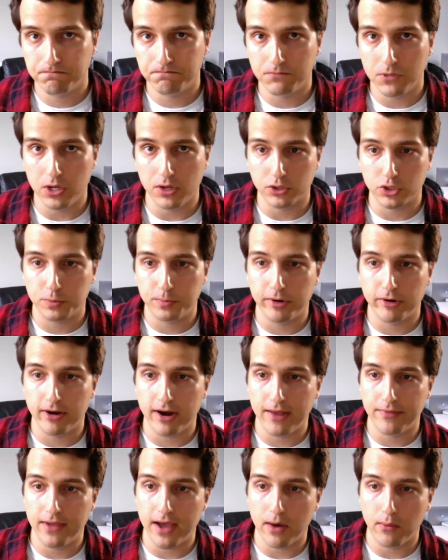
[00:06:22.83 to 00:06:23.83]
you know
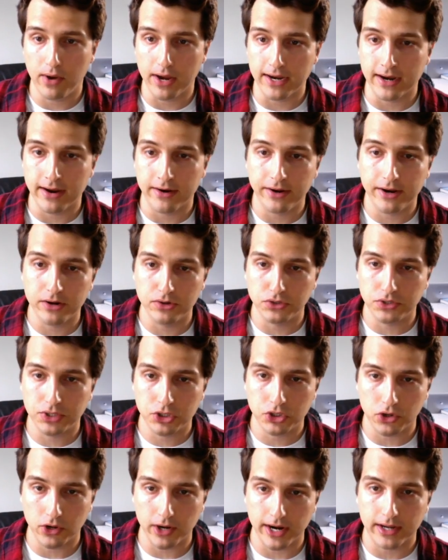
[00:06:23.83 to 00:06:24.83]
spearhead that way. Now here's the
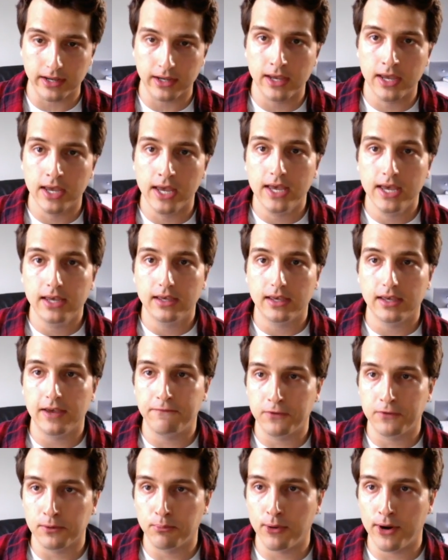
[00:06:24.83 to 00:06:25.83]
trick: if
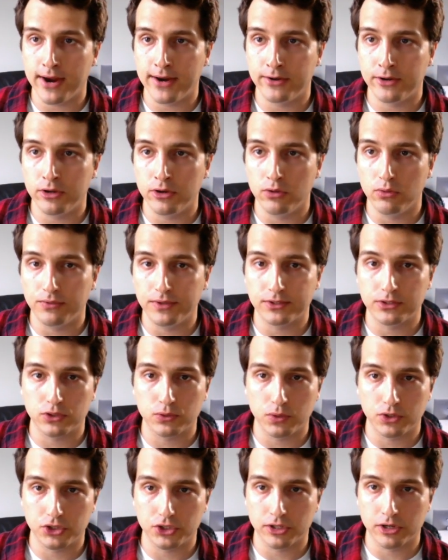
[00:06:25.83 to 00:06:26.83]
you're brand new, this is
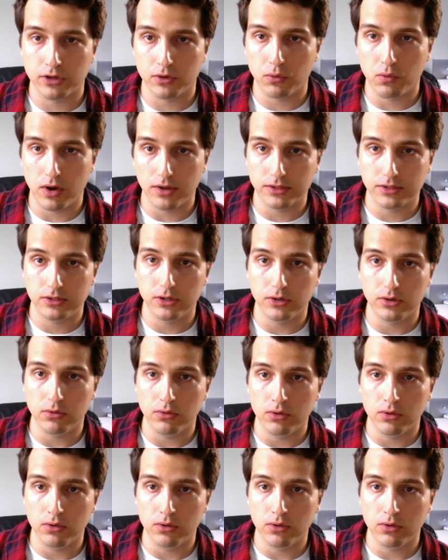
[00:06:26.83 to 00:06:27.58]
what you're going to want to do.